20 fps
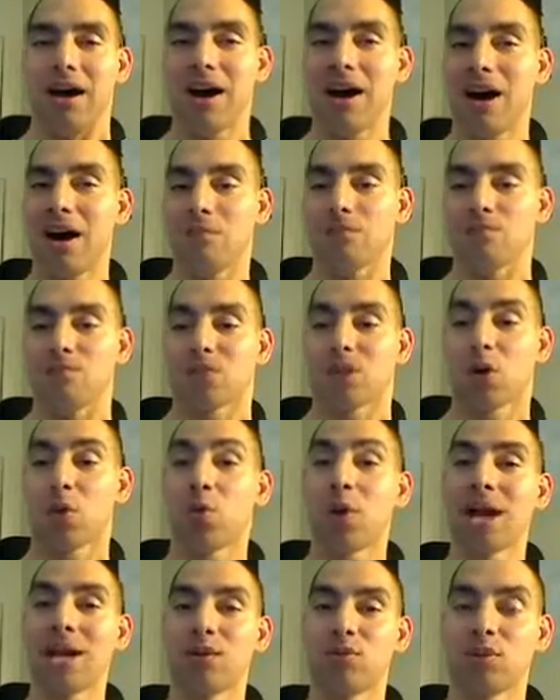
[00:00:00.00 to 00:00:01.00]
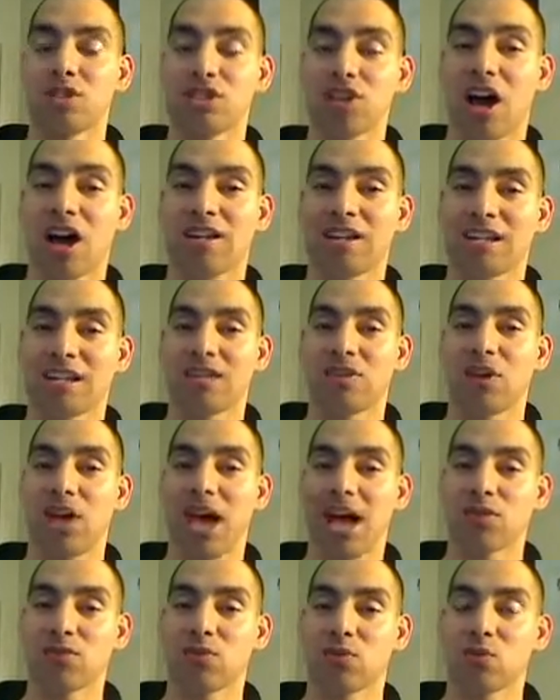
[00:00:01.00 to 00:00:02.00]
Granted, Rashad did
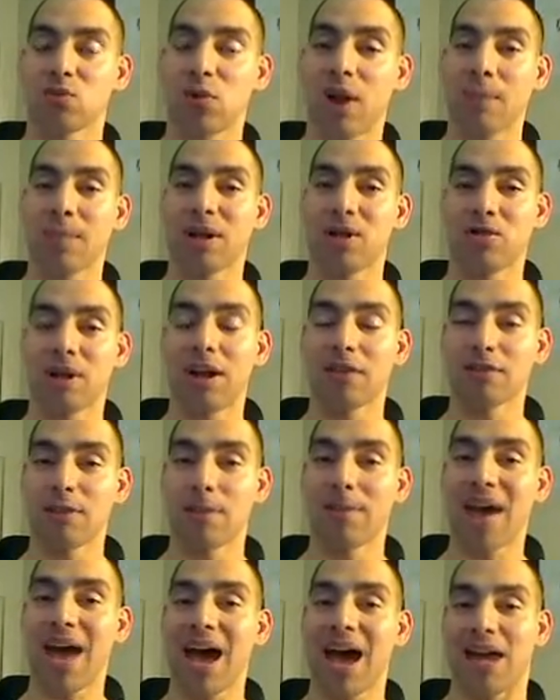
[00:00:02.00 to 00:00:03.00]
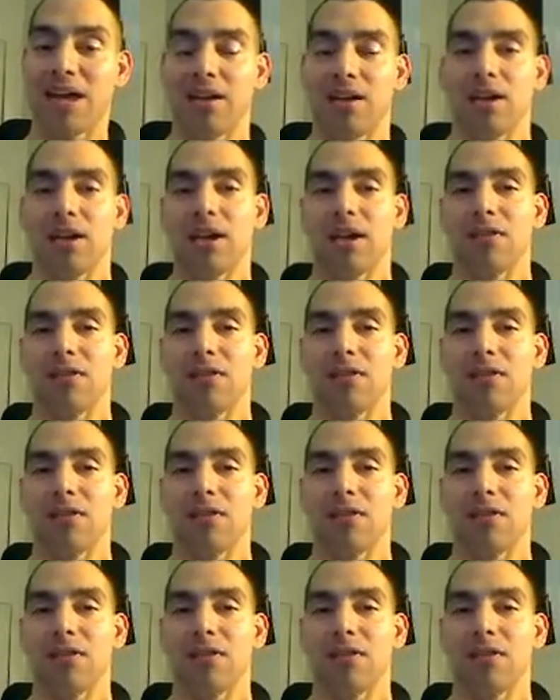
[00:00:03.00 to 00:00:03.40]
catch Rampage right off the bat,